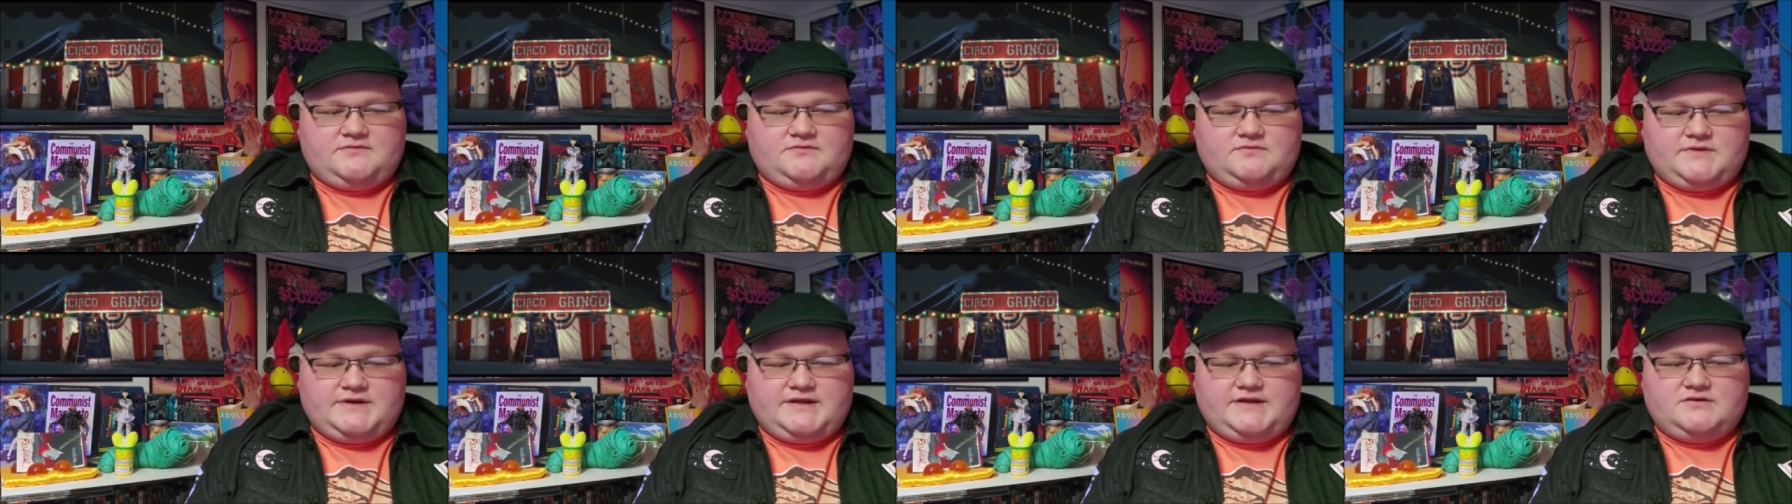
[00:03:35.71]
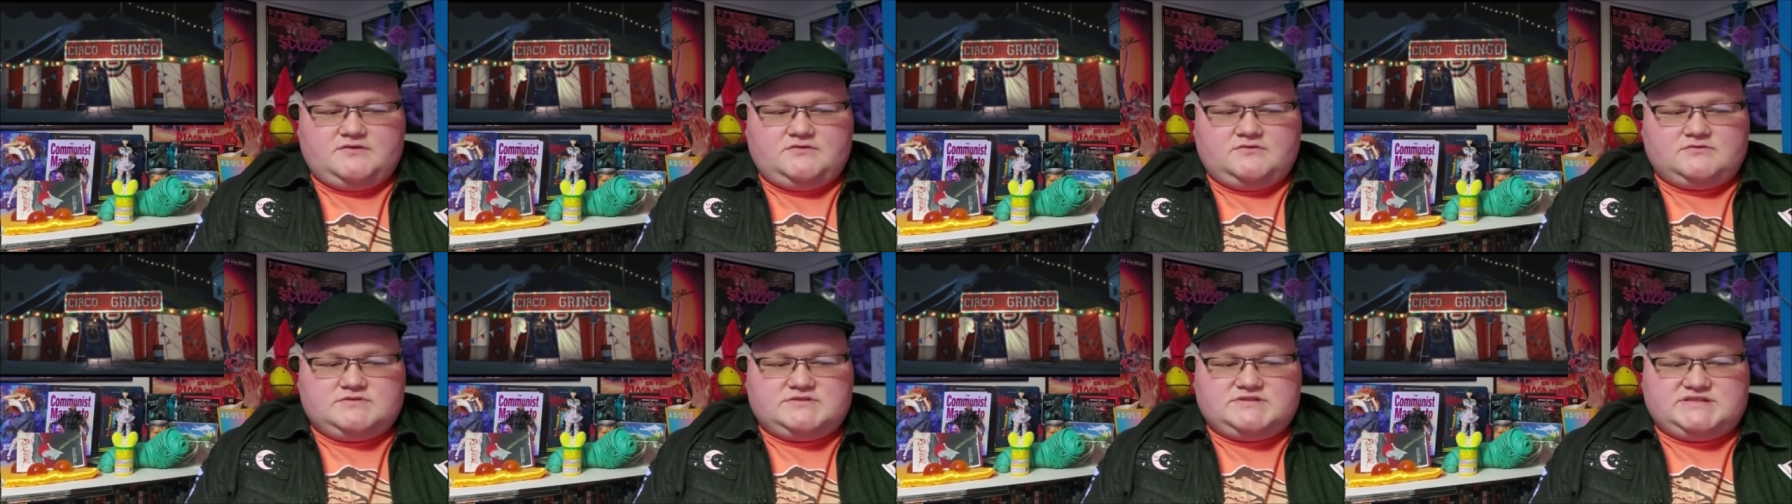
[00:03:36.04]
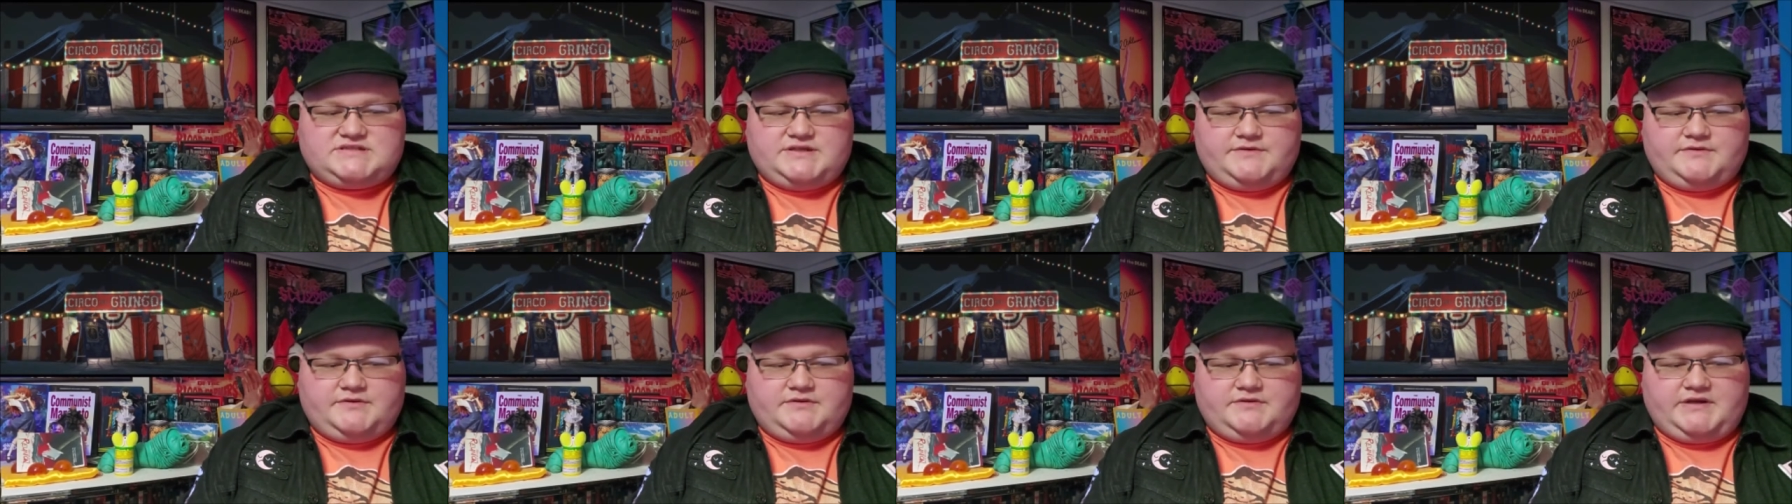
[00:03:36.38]
real
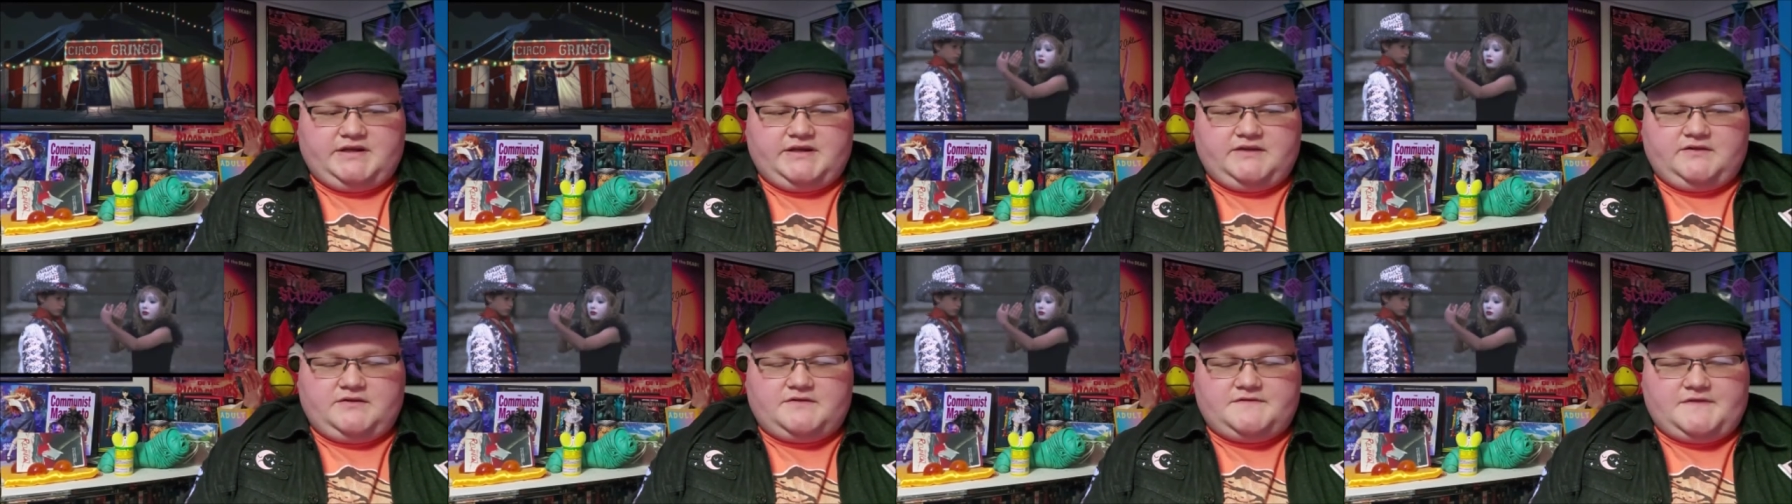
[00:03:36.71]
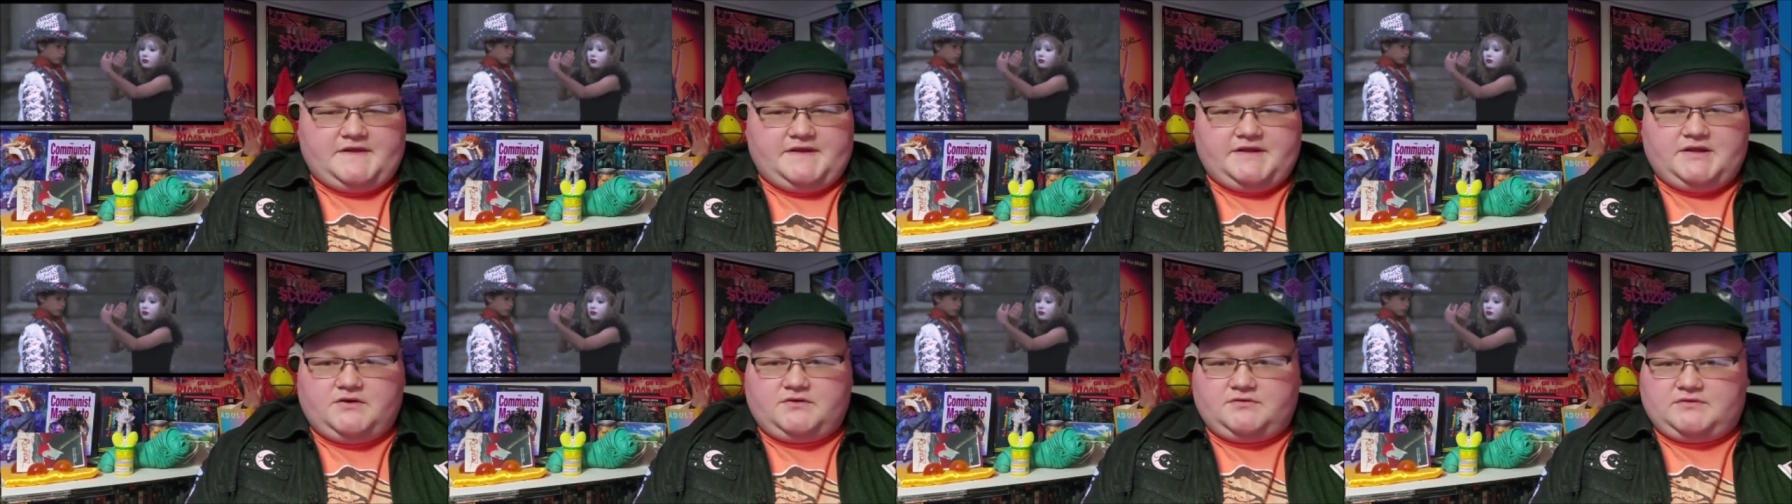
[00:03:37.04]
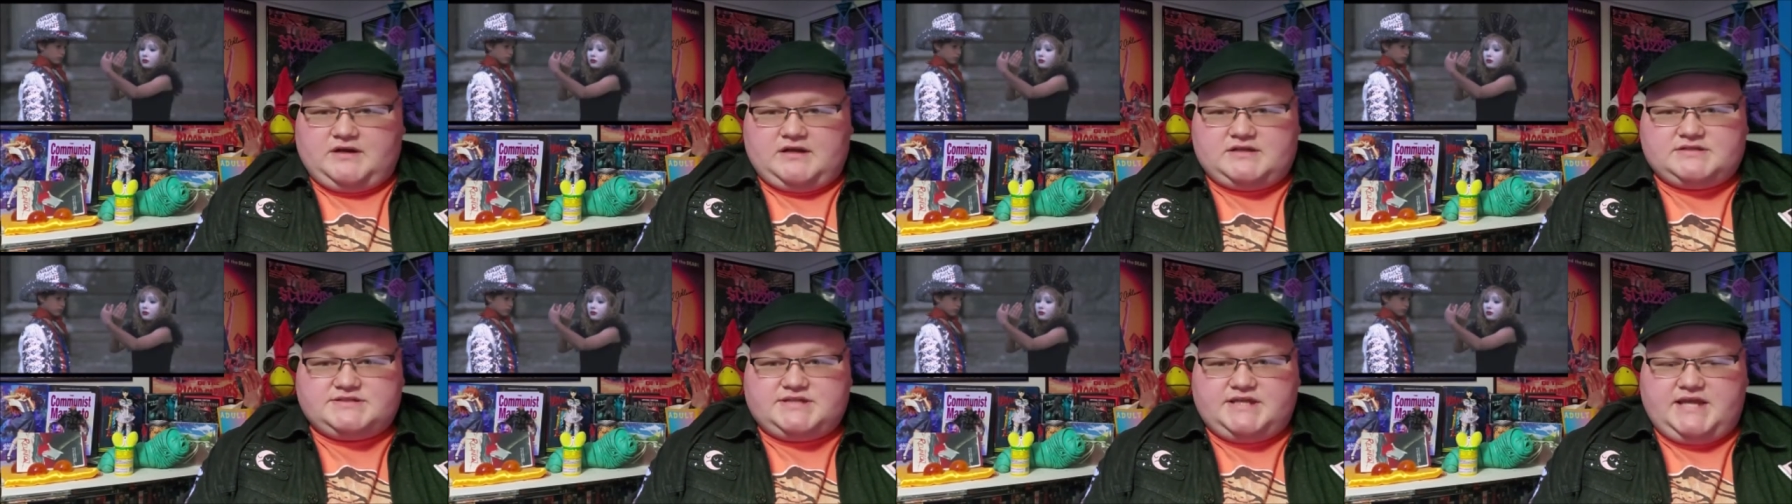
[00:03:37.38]
serial killer that
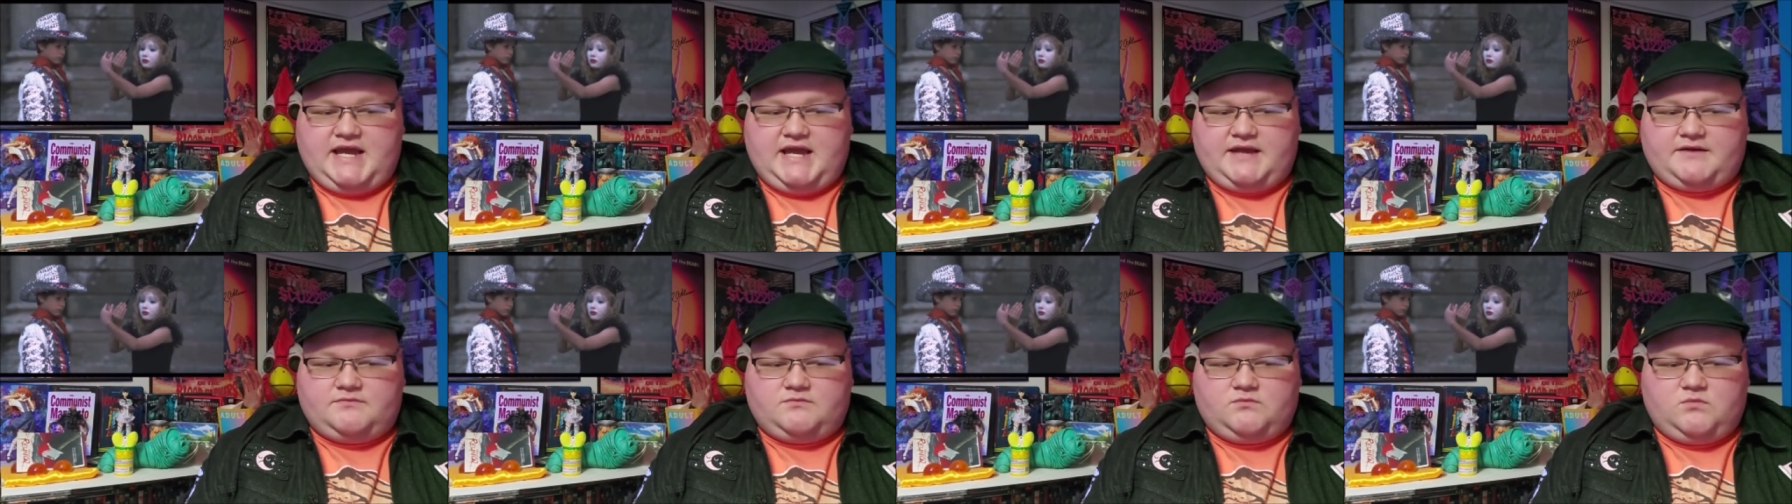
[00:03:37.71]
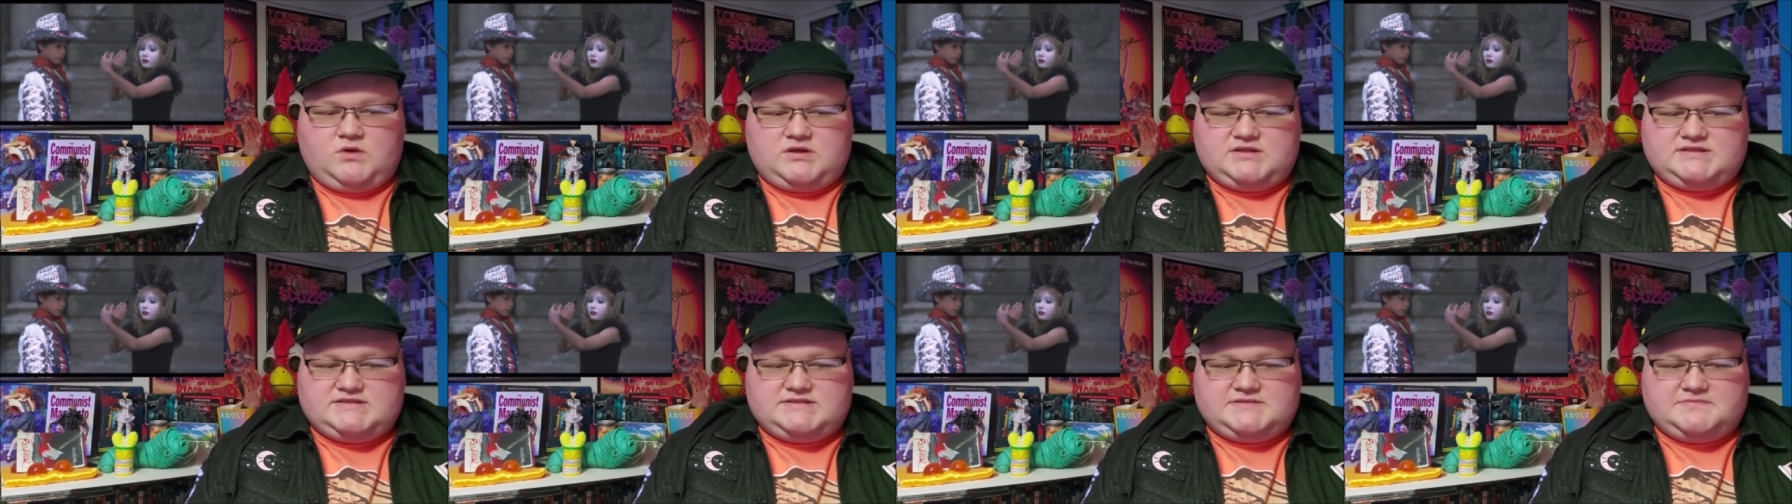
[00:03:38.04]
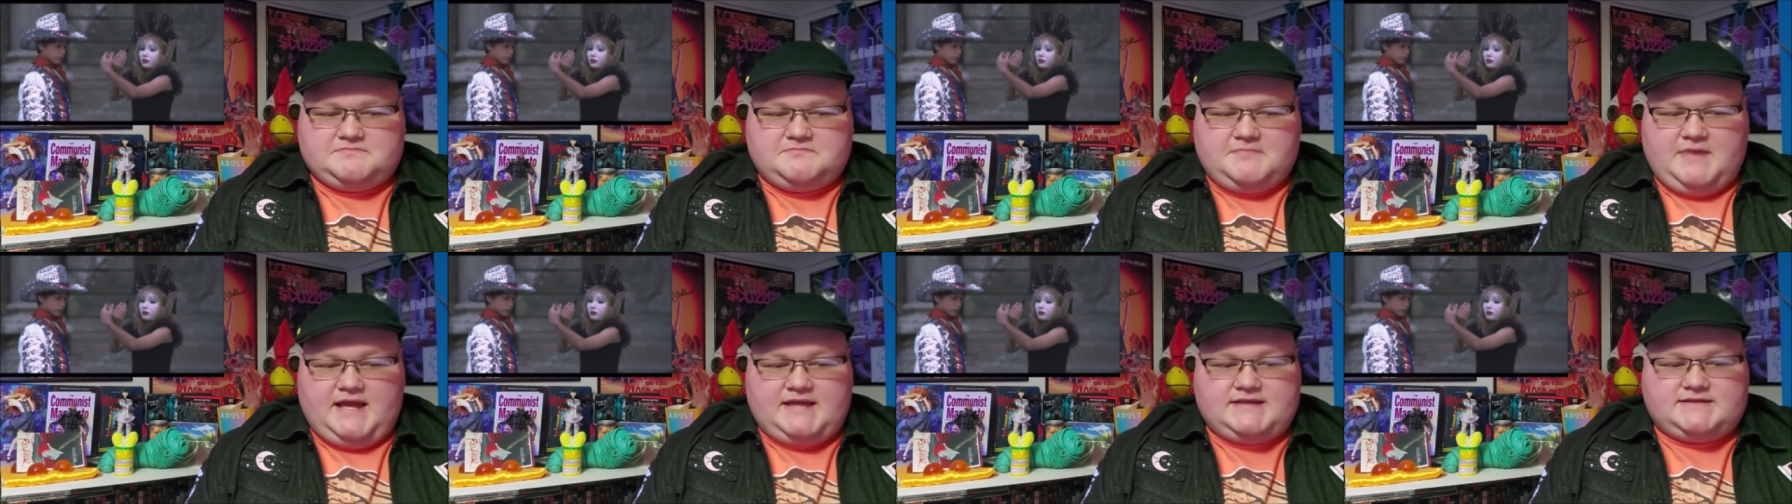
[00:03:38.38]
Jodorowsky had once
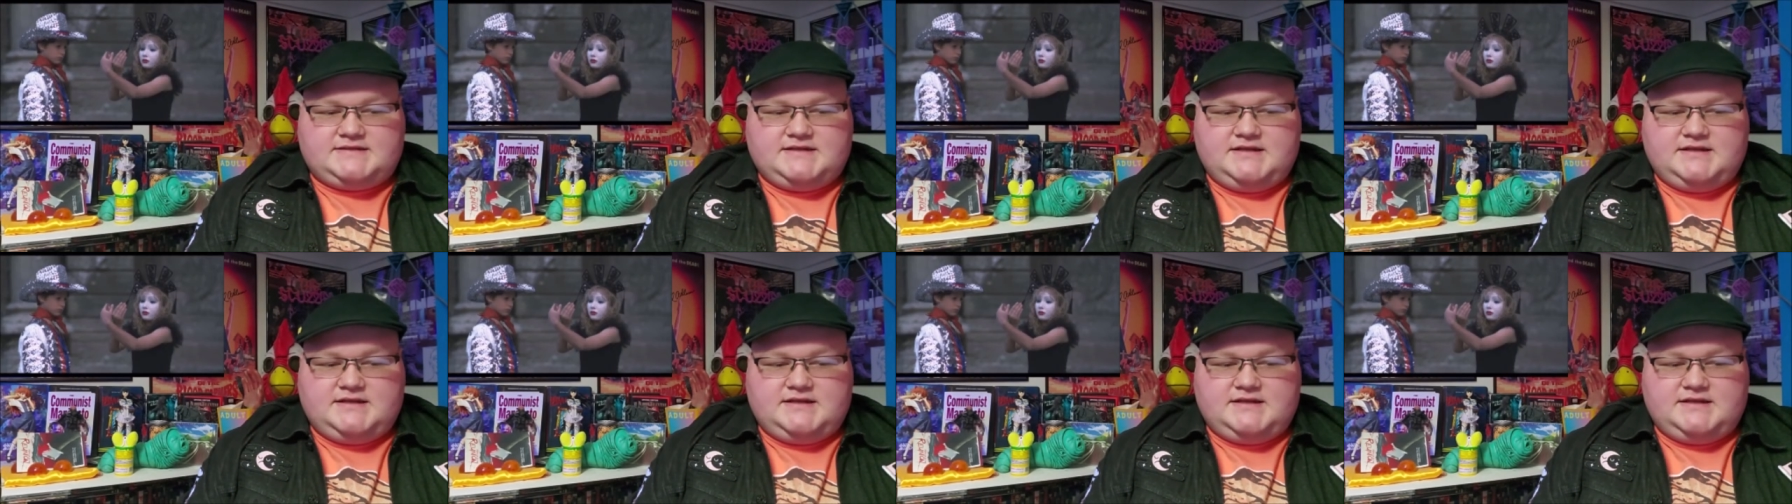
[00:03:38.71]
met,